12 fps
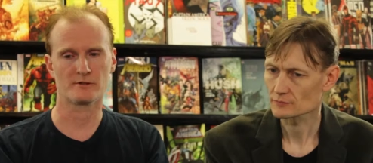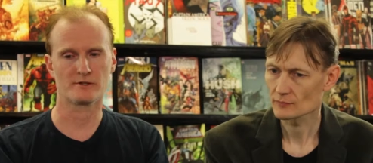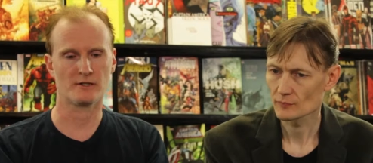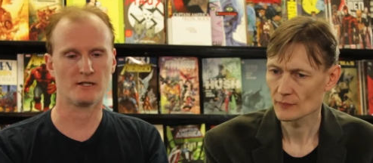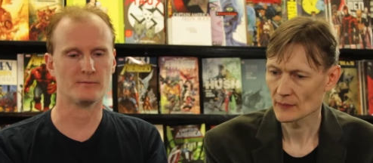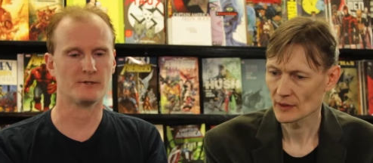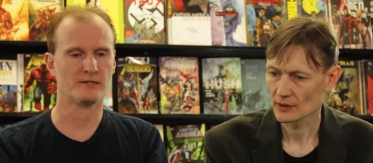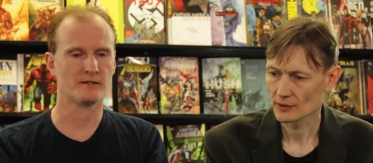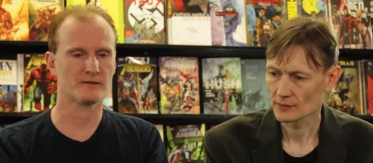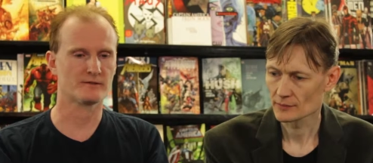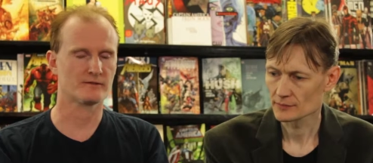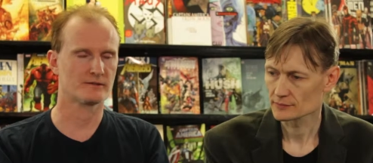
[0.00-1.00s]
Speaker 1: job, and he
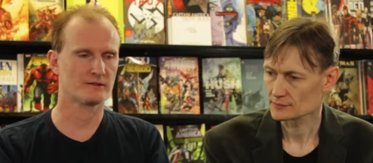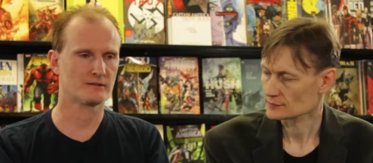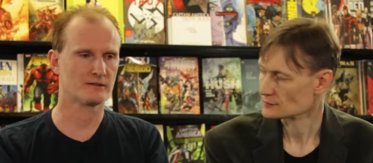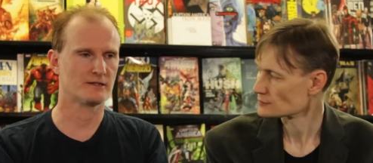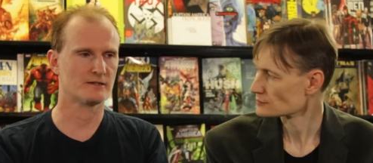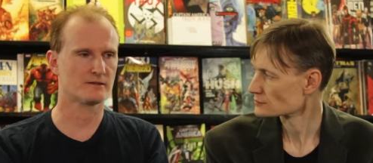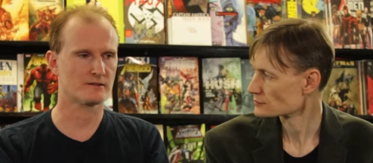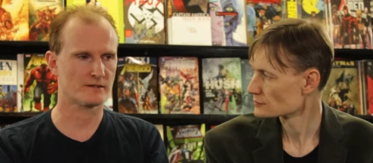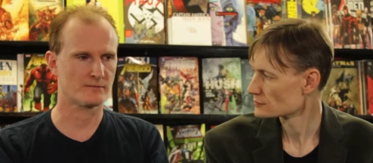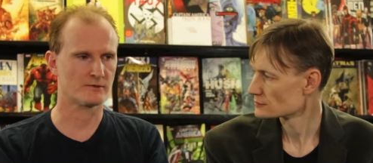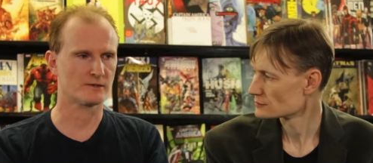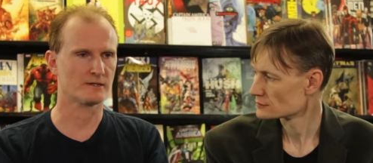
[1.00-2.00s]
also did
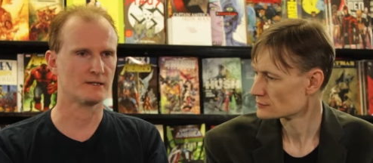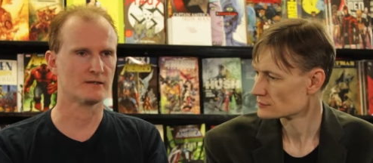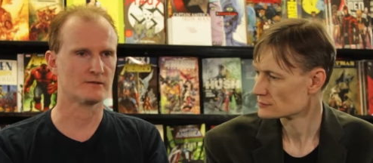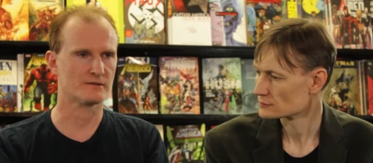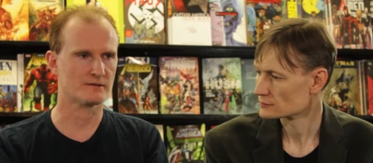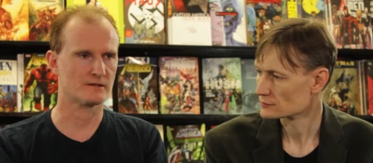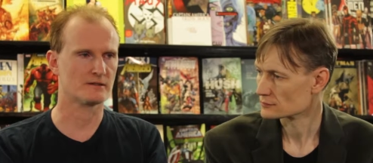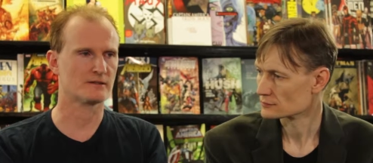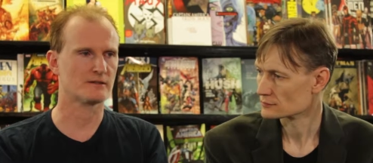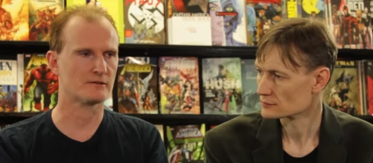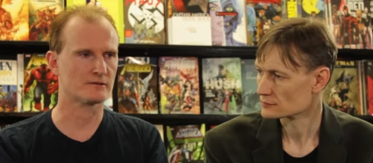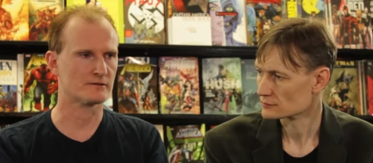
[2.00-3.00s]
some really interesting
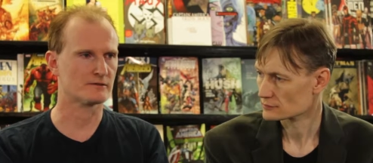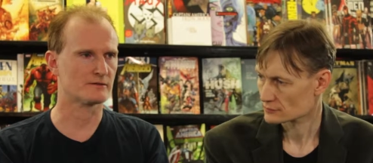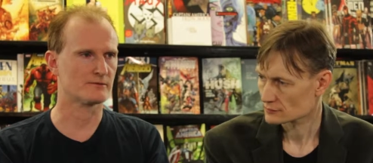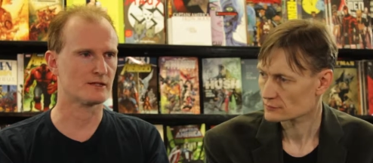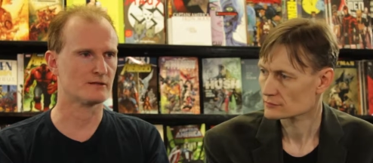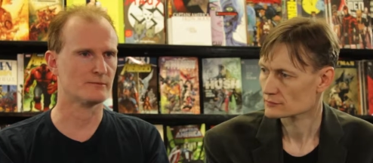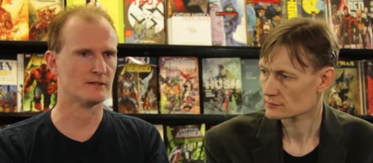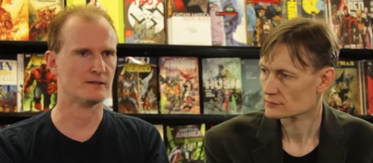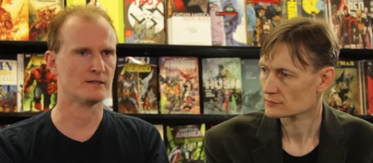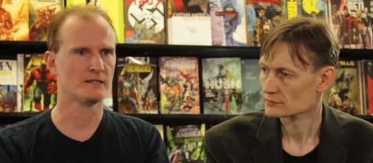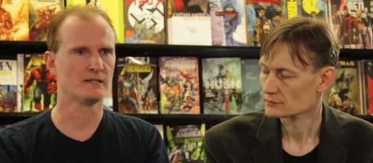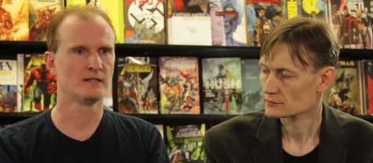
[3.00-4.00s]
character development.
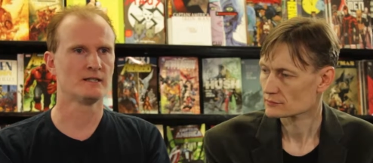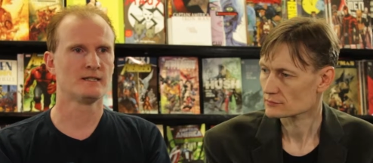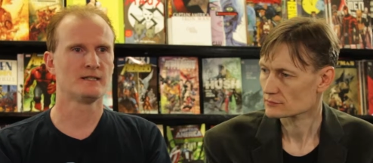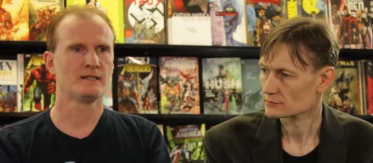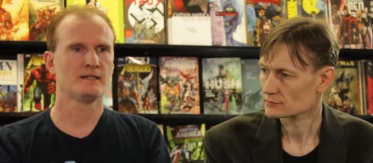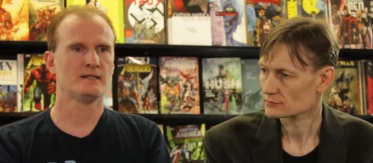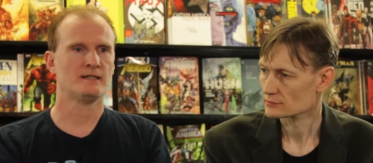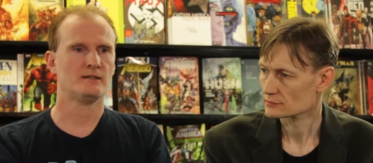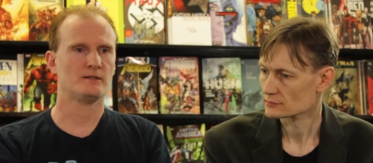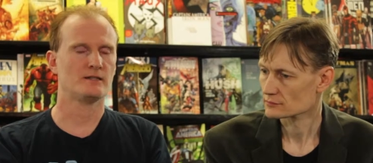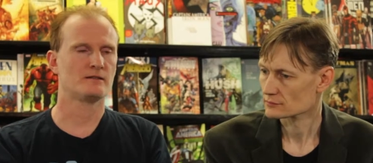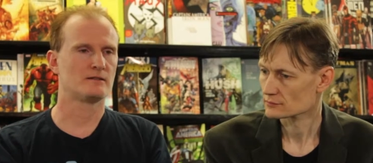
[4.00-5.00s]
He
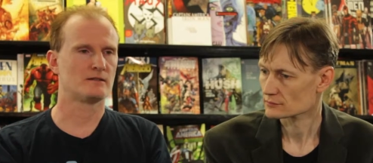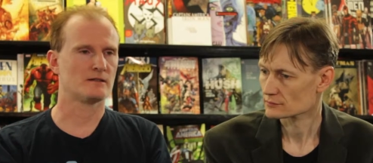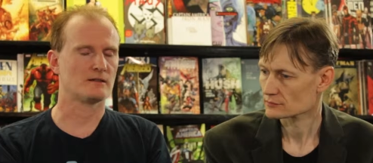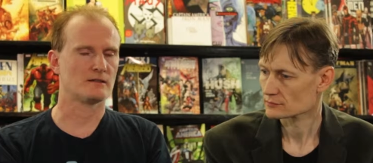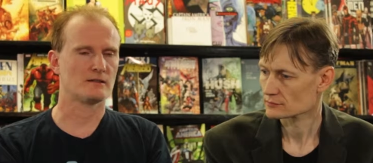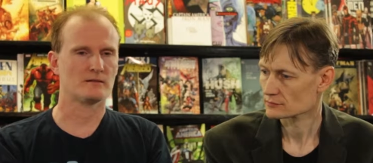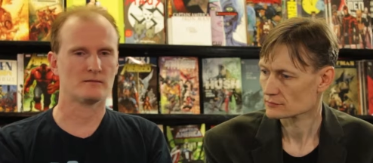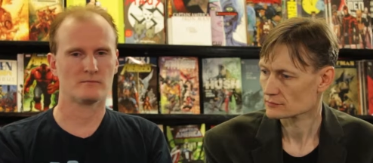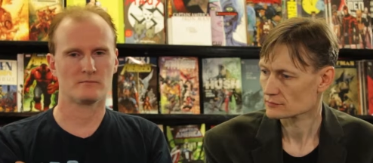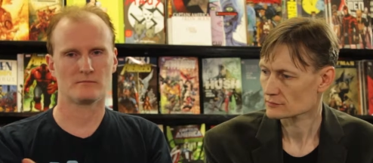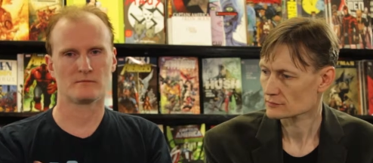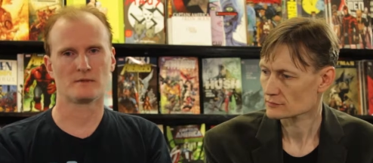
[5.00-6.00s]
did uh,
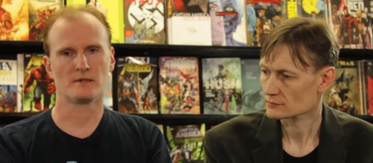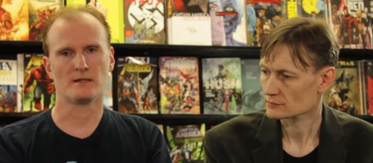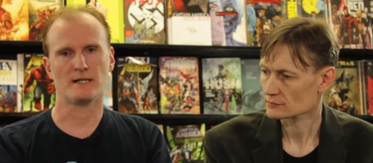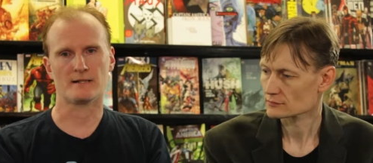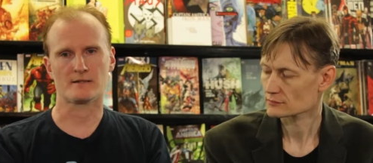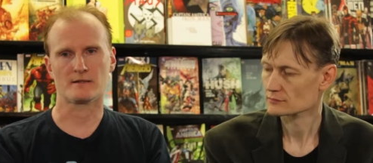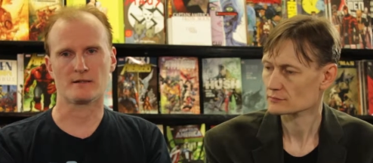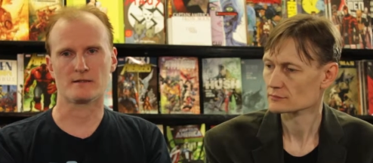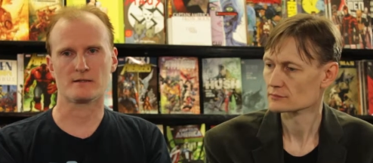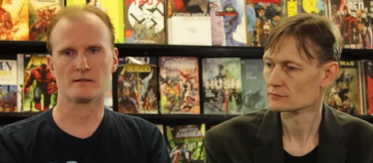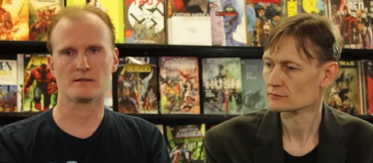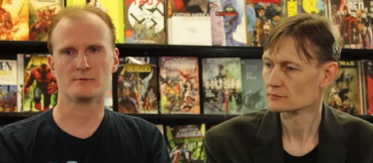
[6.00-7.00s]
the last
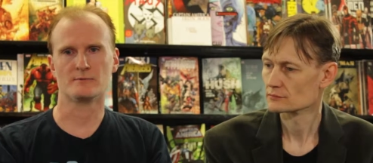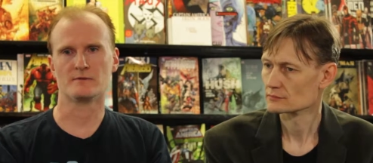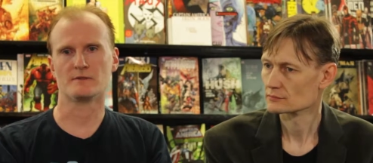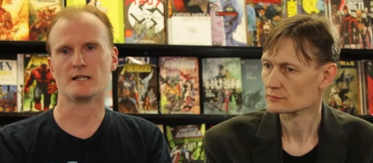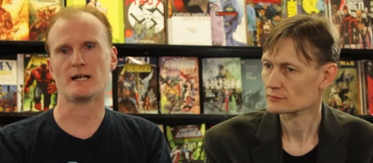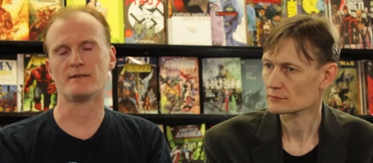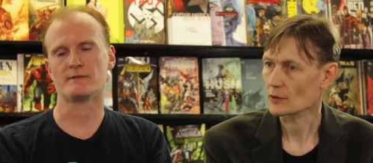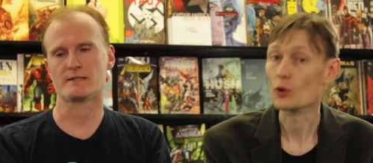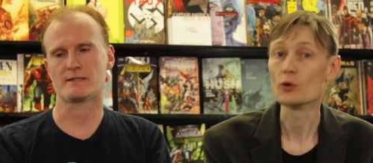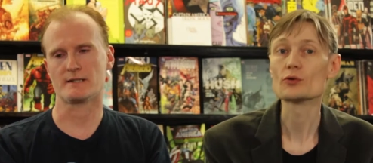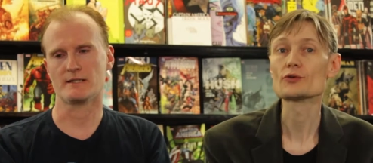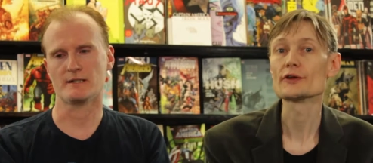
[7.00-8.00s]
Godzilla movie. I haven't oh,
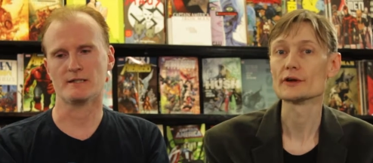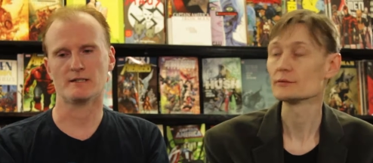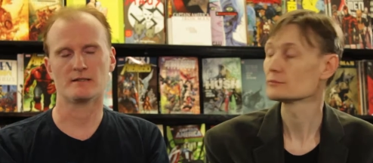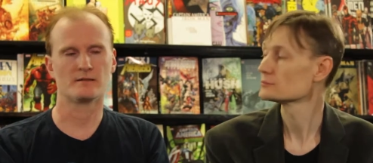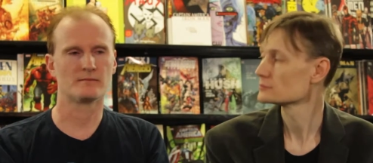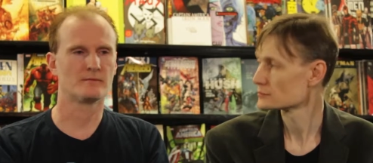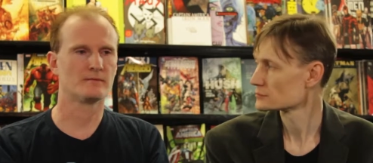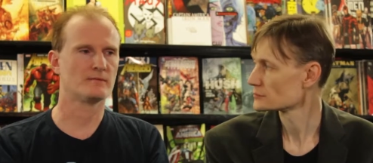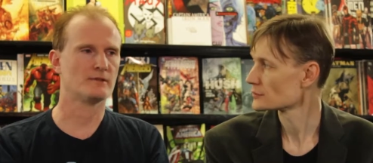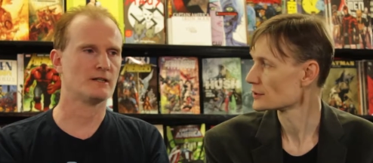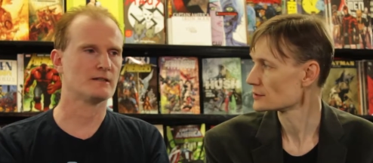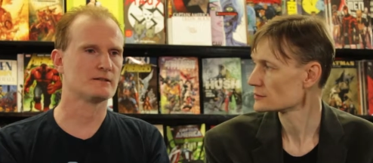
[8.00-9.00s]
seen yeah. it, mm-hmm.
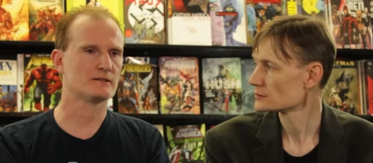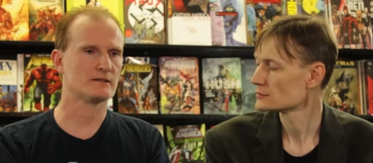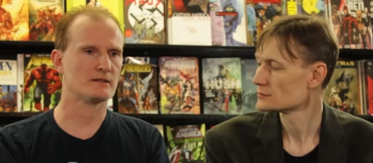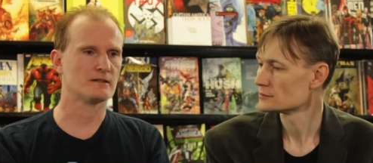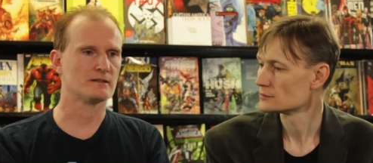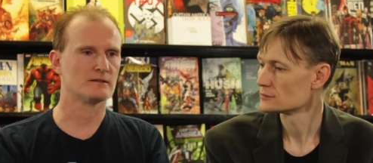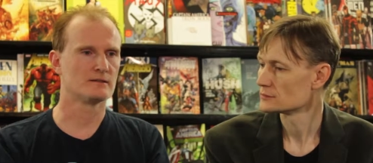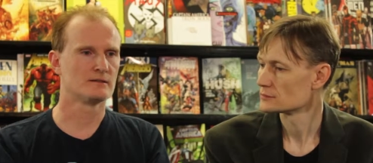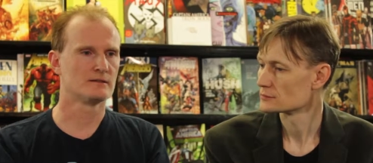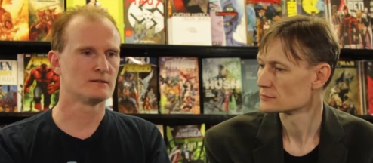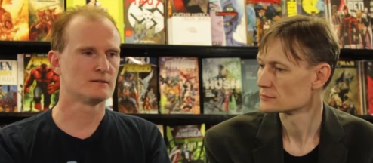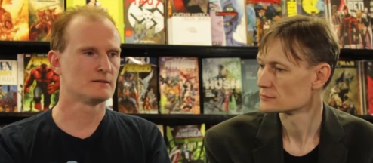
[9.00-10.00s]
but uh,
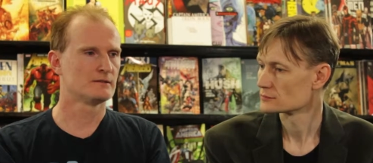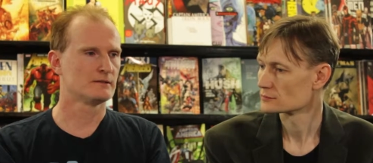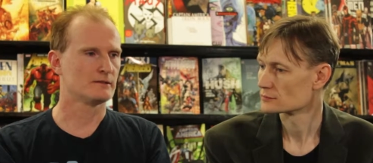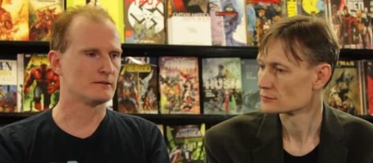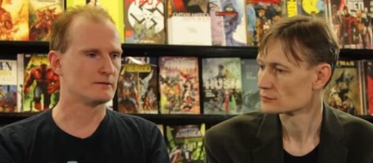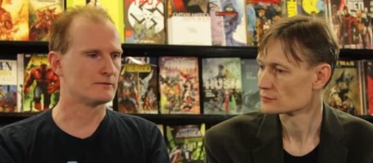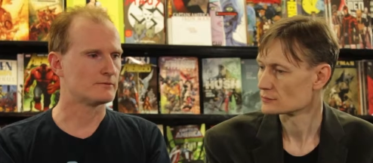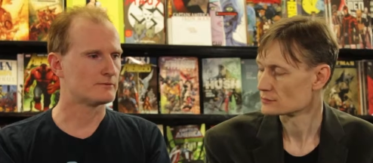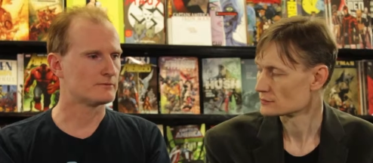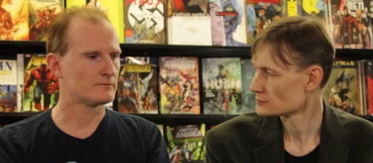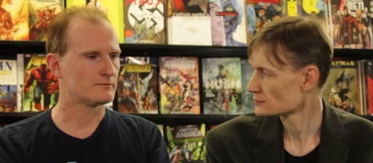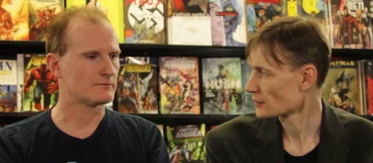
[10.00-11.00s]
you
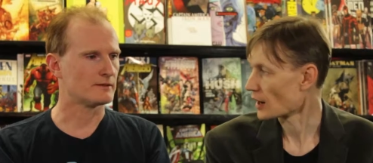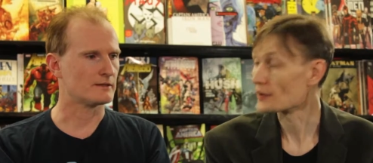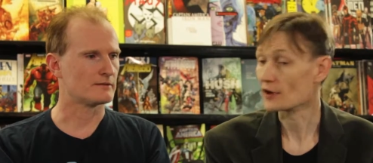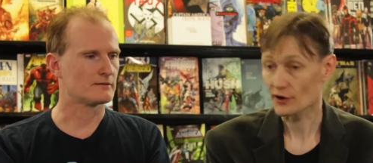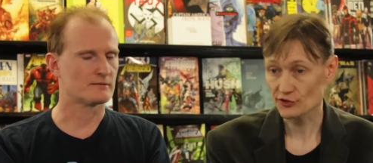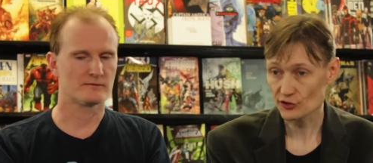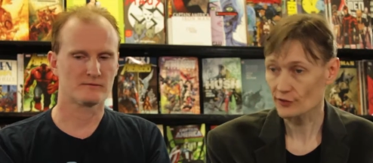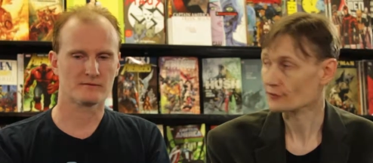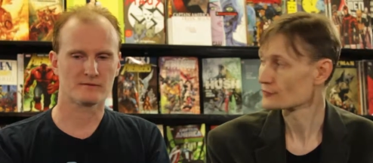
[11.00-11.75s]
I, I, saw the